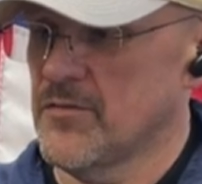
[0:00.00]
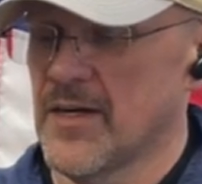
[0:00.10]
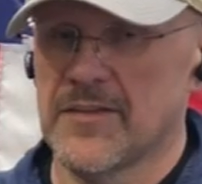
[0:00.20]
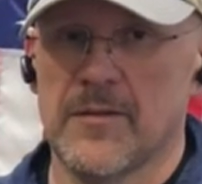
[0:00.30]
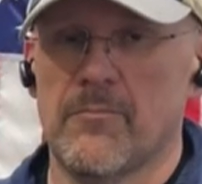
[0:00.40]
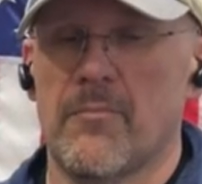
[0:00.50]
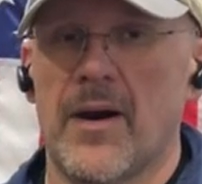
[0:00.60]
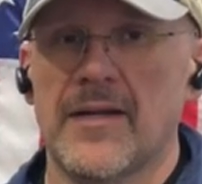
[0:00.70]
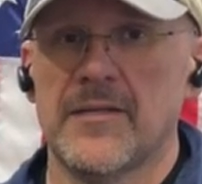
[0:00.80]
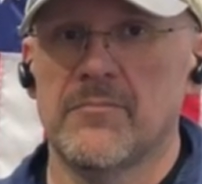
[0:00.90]
you've got the
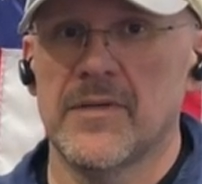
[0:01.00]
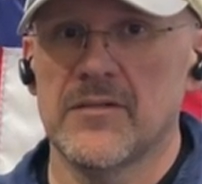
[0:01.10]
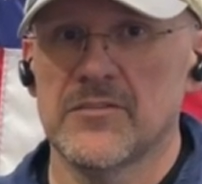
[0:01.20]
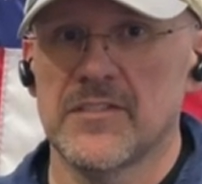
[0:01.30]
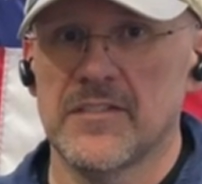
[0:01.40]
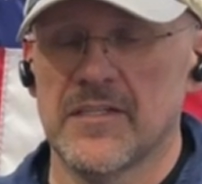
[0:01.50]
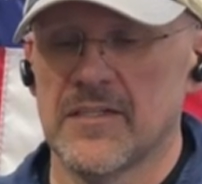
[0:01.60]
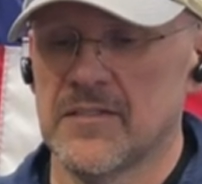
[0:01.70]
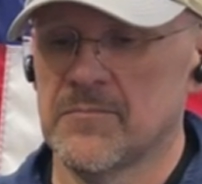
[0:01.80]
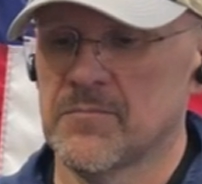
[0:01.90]
body mounted
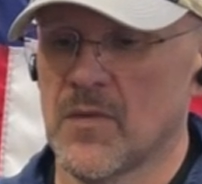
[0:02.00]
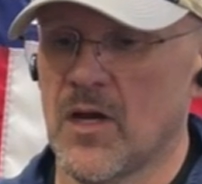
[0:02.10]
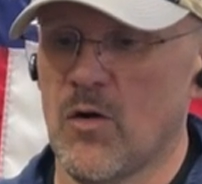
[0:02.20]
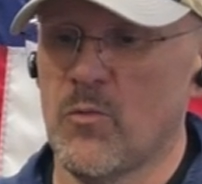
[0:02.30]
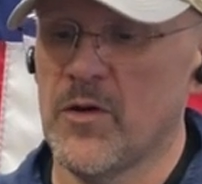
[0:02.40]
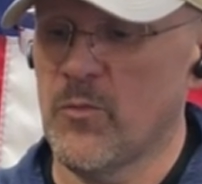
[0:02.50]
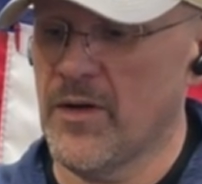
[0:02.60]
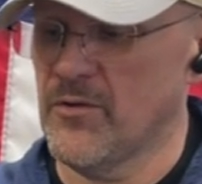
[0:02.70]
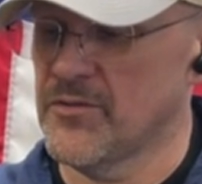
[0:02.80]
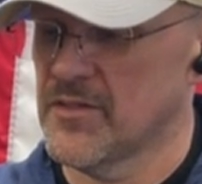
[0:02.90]
uh, wheel
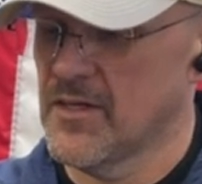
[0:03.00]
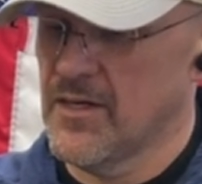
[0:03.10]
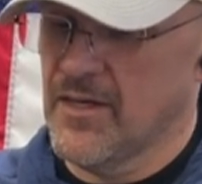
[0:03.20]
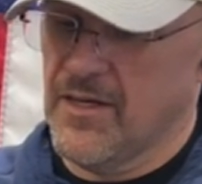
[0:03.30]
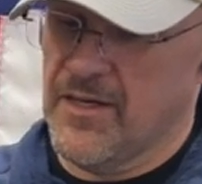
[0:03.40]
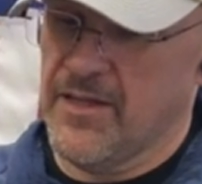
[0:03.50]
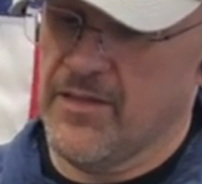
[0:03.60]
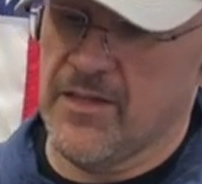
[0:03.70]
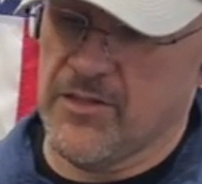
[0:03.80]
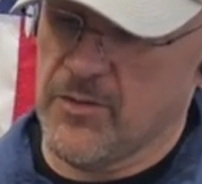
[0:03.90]
wells,
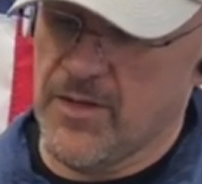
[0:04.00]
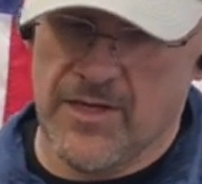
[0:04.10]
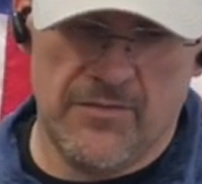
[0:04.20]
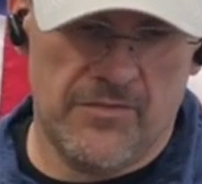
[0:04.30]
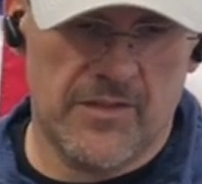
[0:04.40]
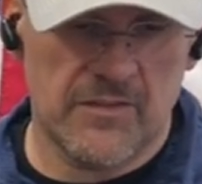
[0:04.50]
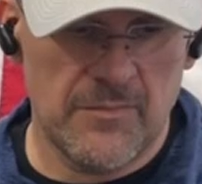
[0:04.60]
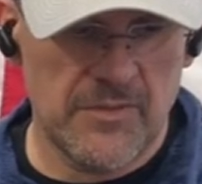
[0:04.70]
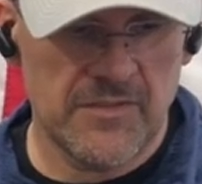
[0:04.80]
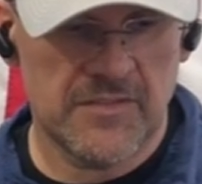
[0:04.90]
and then you have the
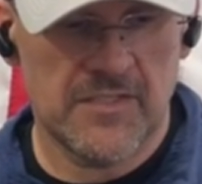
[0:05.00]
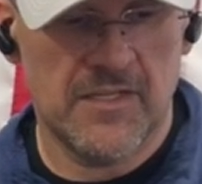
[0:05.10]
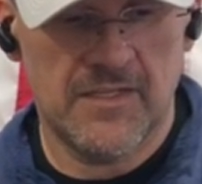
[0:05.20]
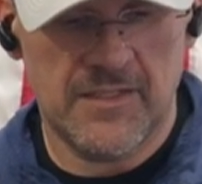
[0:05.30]
clipless.